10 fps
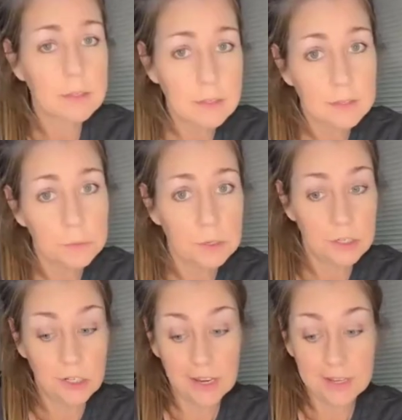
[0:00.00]
This is where
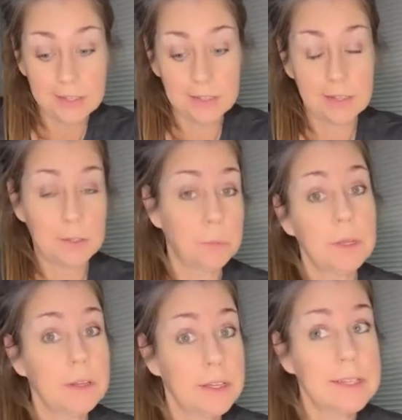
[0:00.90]
Jake sits.
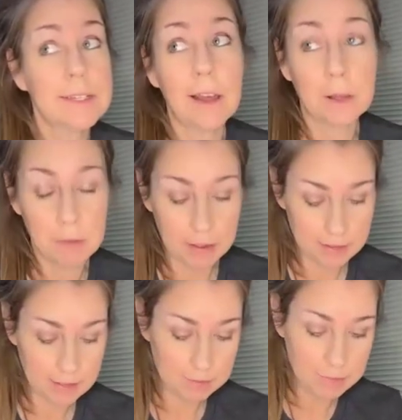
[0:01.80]
We don't need to talk about
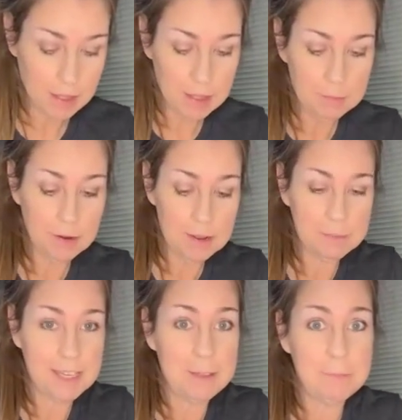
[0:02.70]
him, but I'm
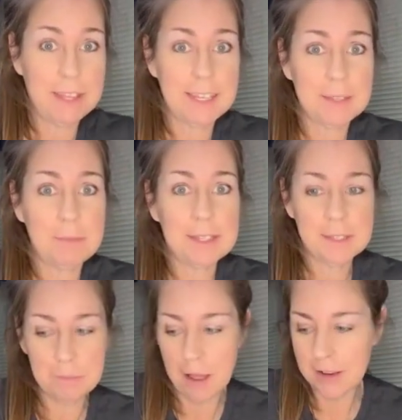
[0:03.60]
taping his
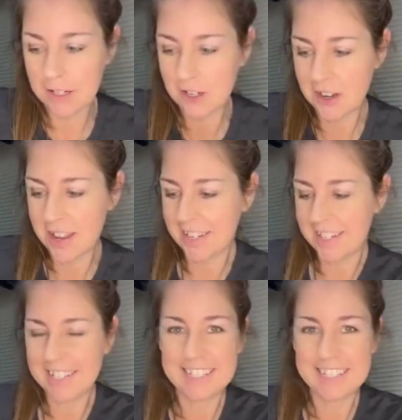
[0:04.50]
pencil box shut.